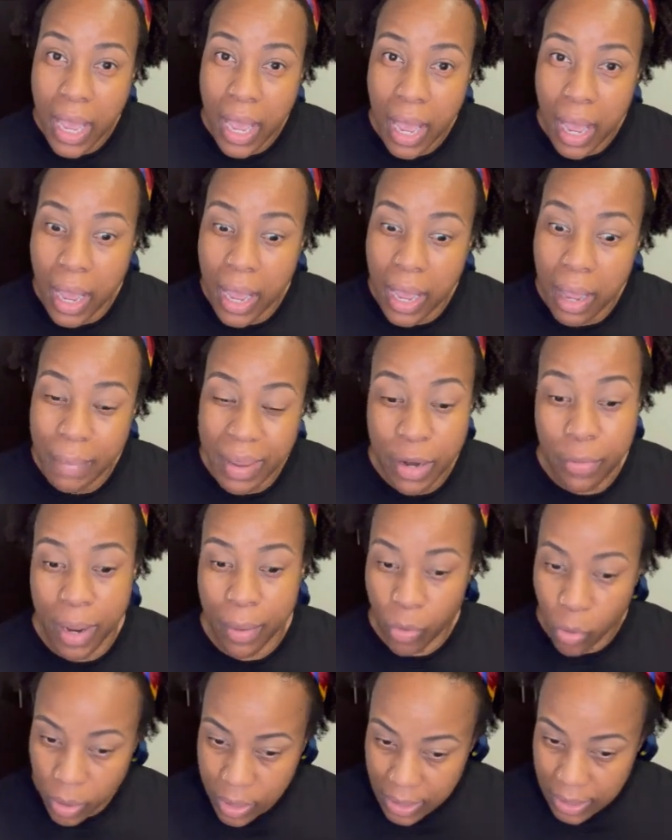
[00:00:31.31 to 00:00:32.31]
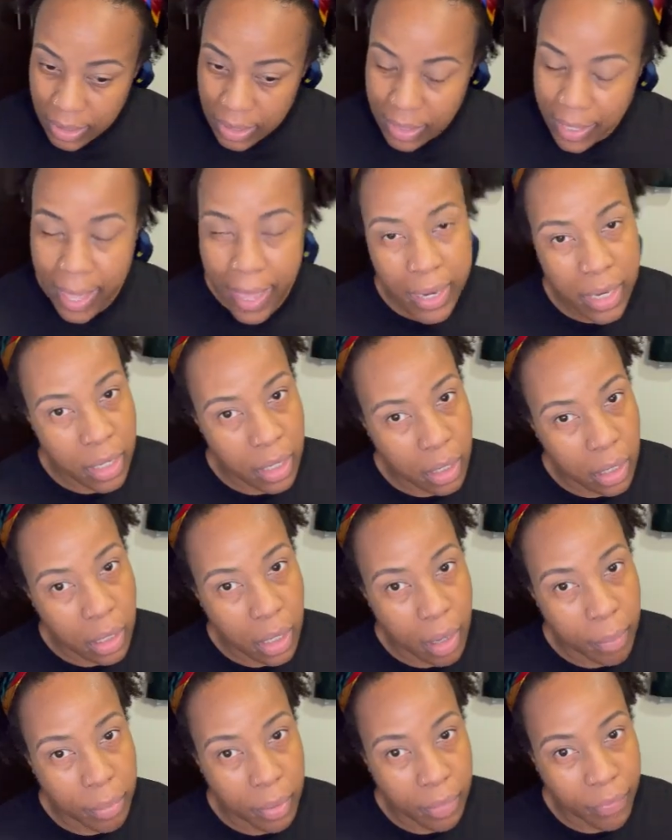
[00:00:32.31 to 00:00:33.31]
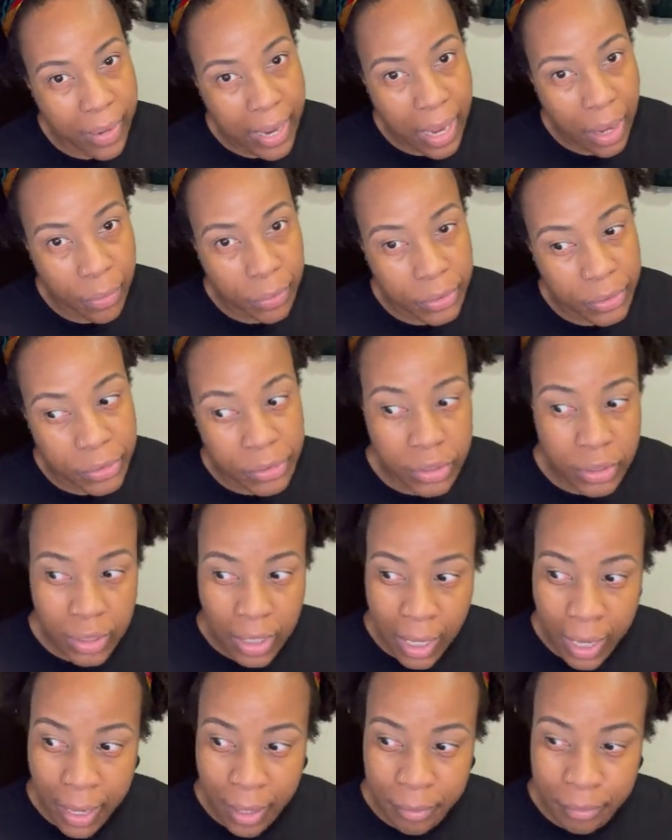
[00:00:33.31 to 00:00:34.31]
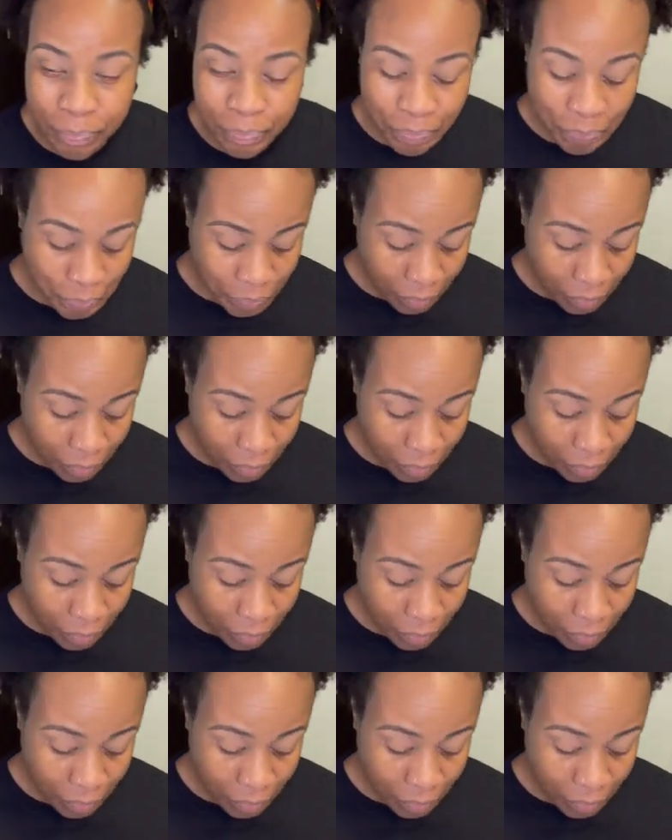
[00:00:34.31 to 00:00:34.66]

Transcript: Anyway, I'm going to see that in a couple of hours. And